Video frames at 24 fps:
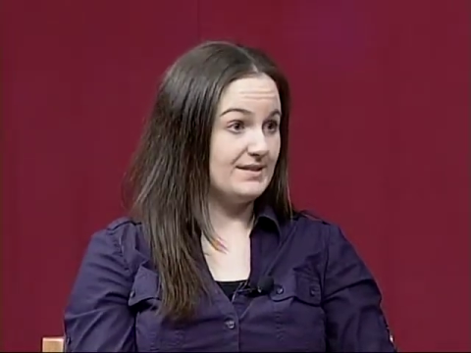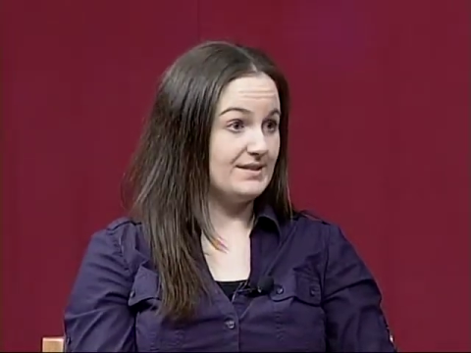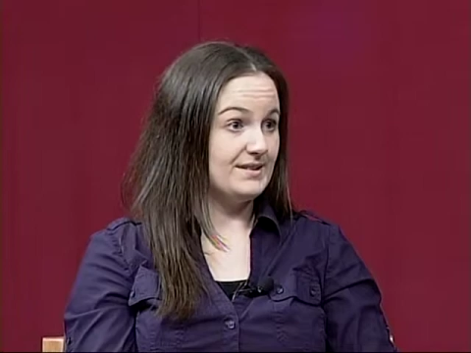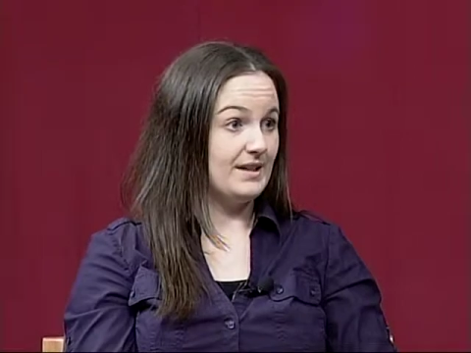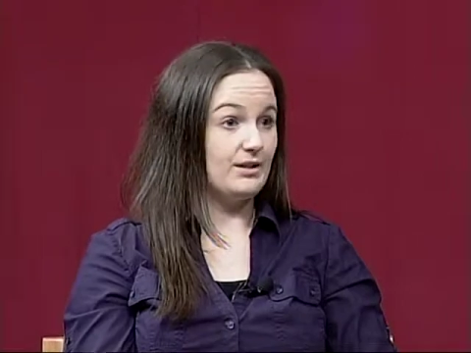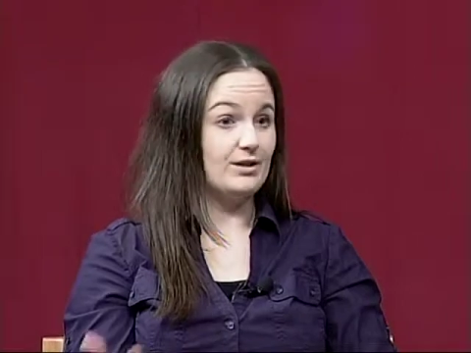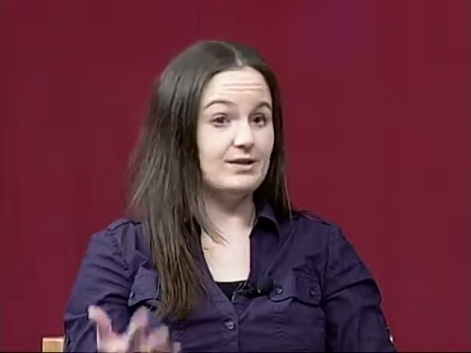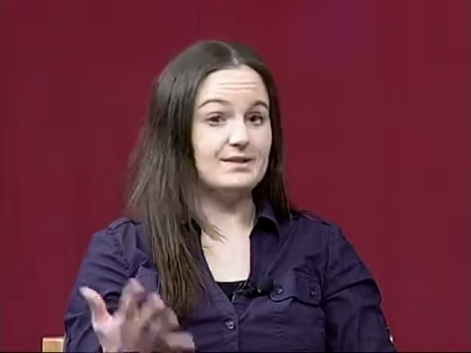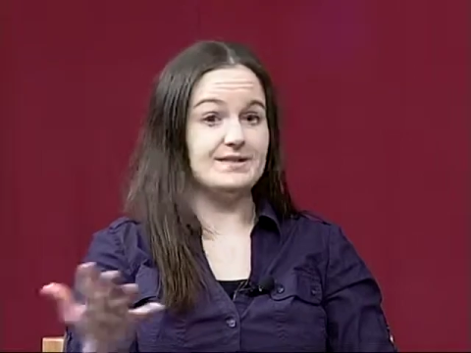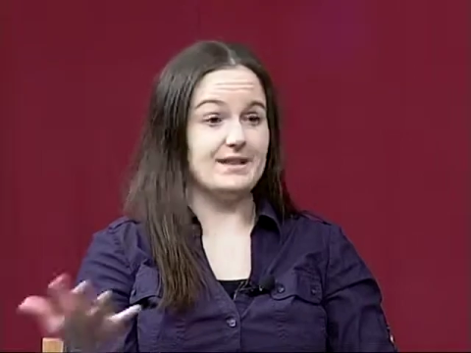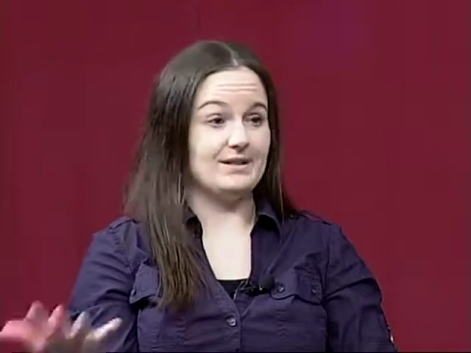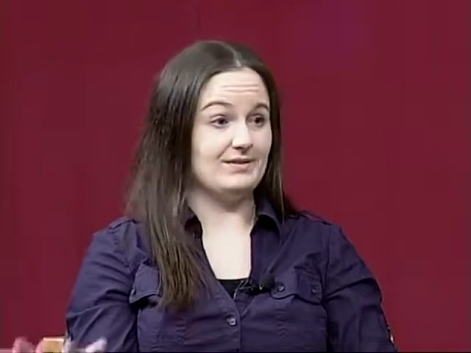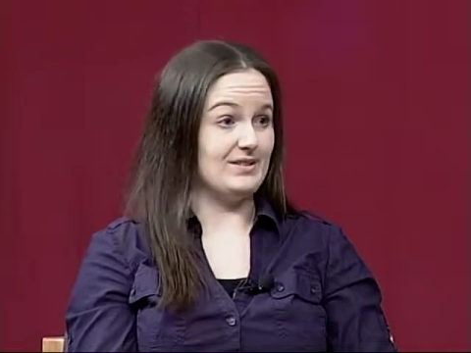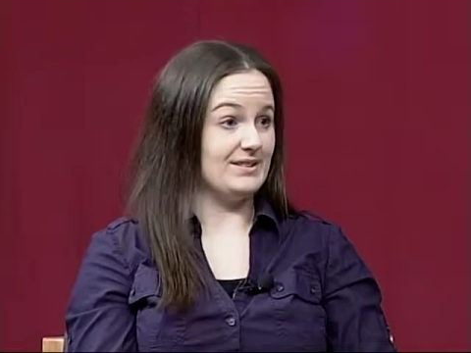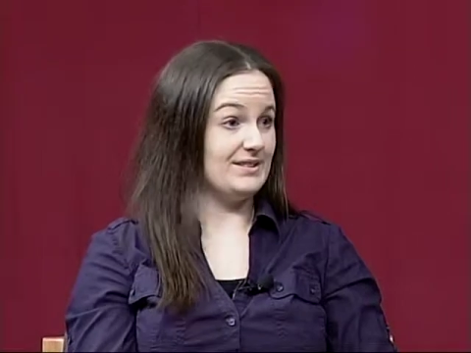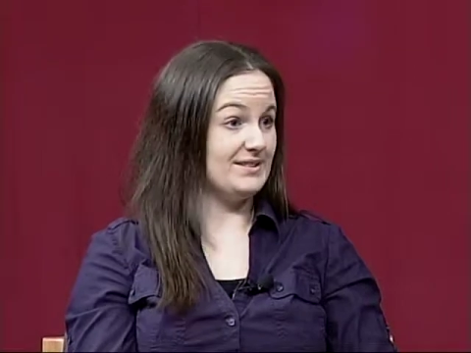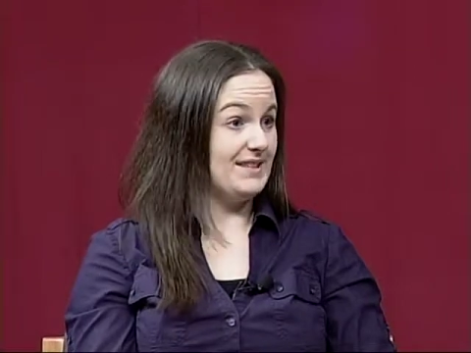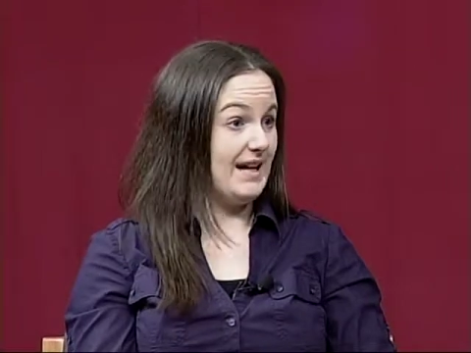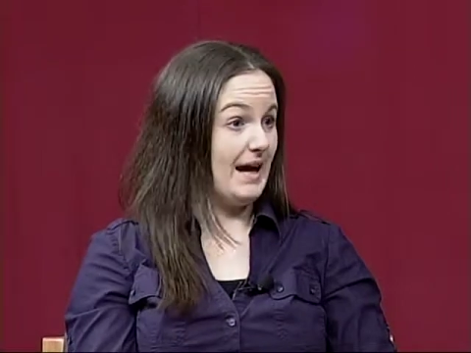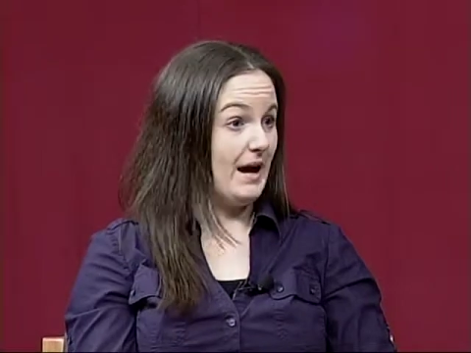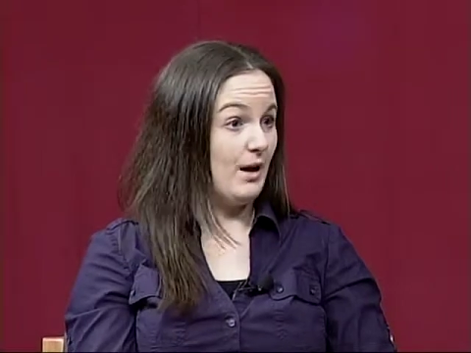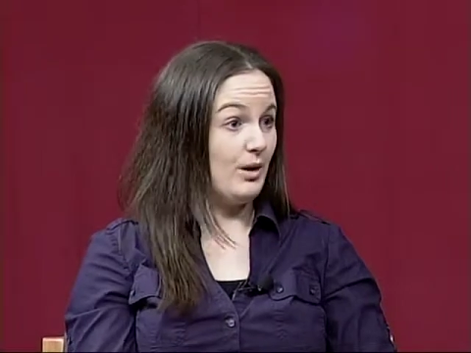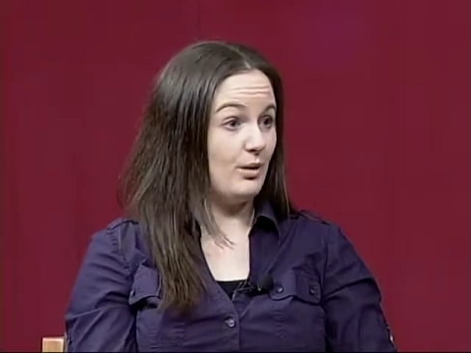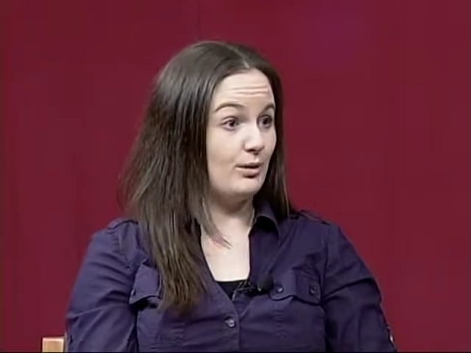Center, Safe and
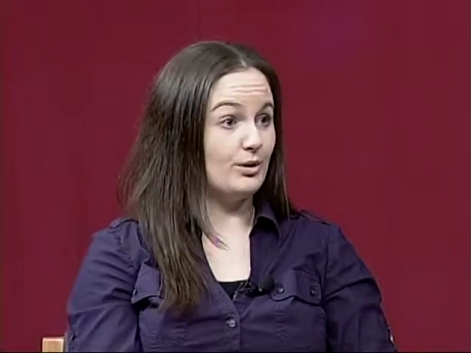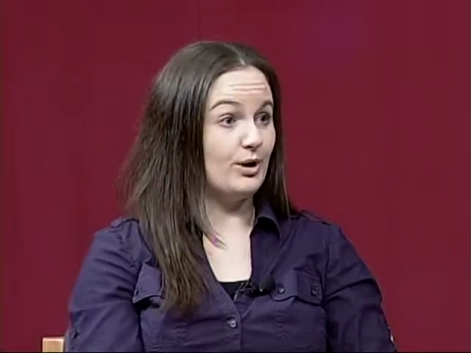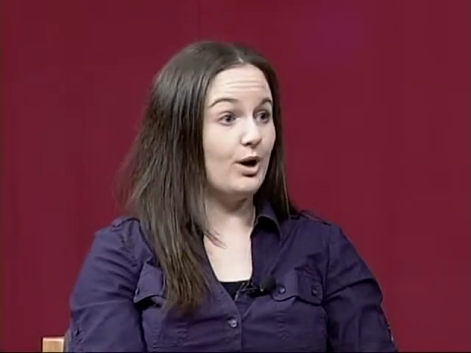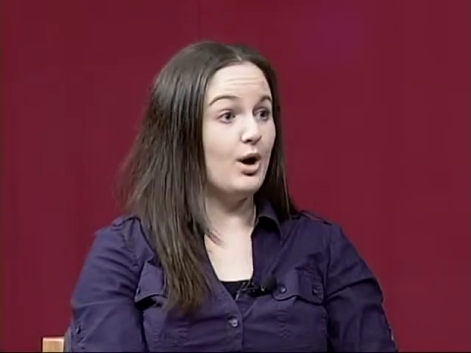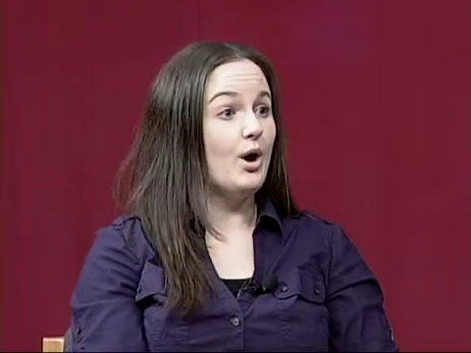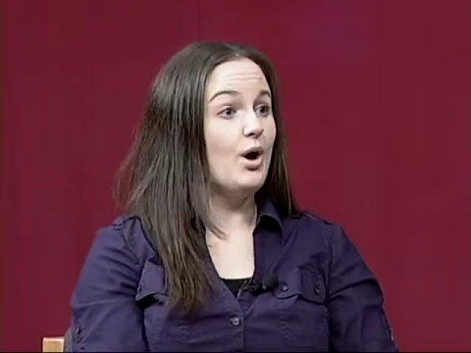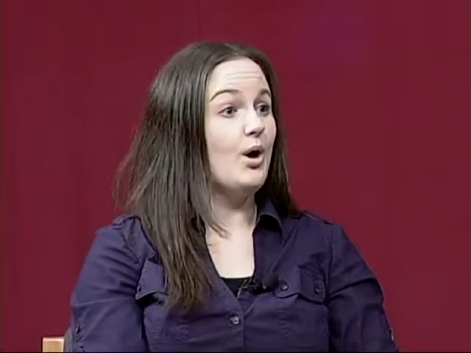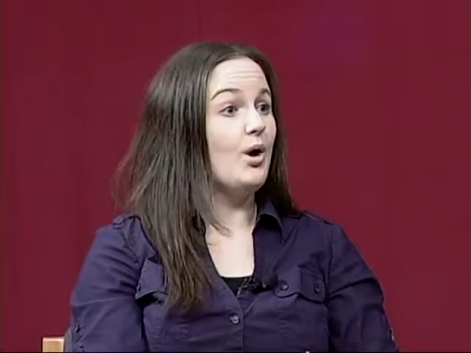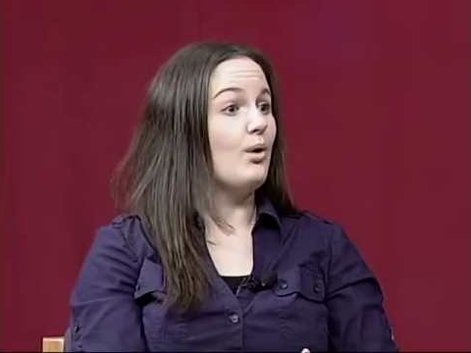Sound,